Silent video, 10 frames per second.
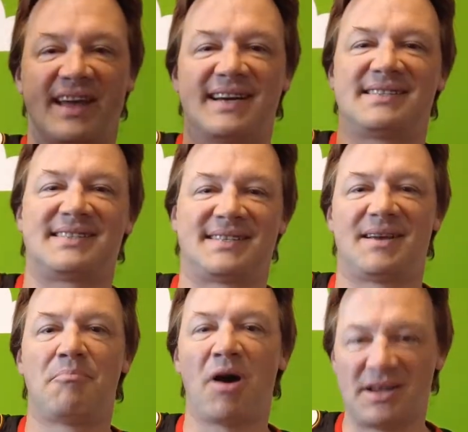
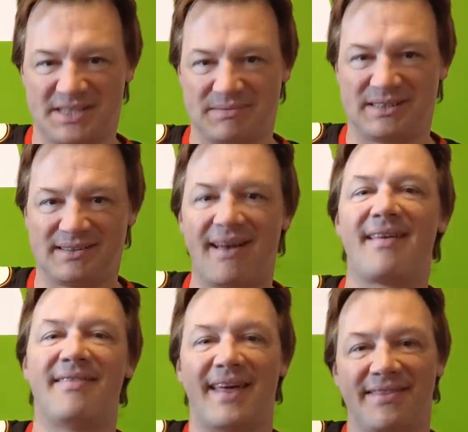Vegas possible
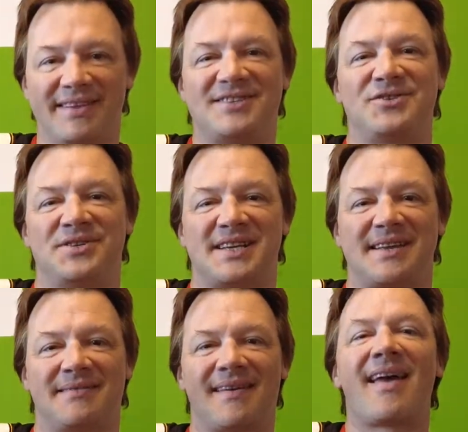than this jersey.
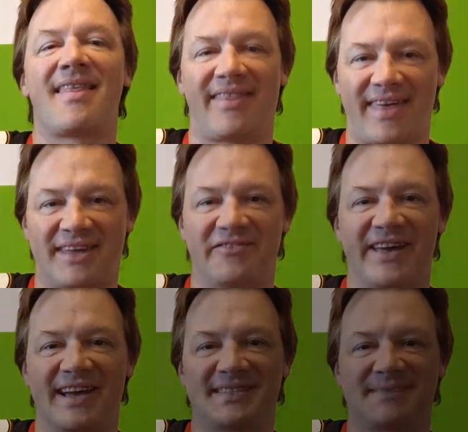Thank you,
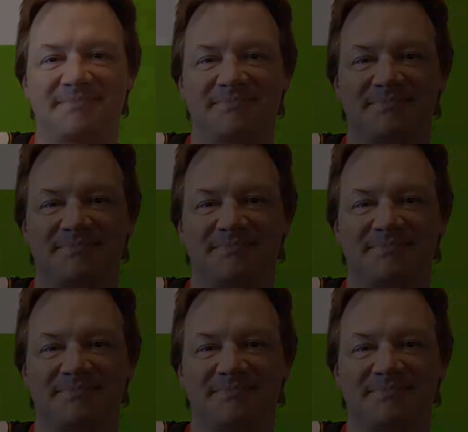Vegas.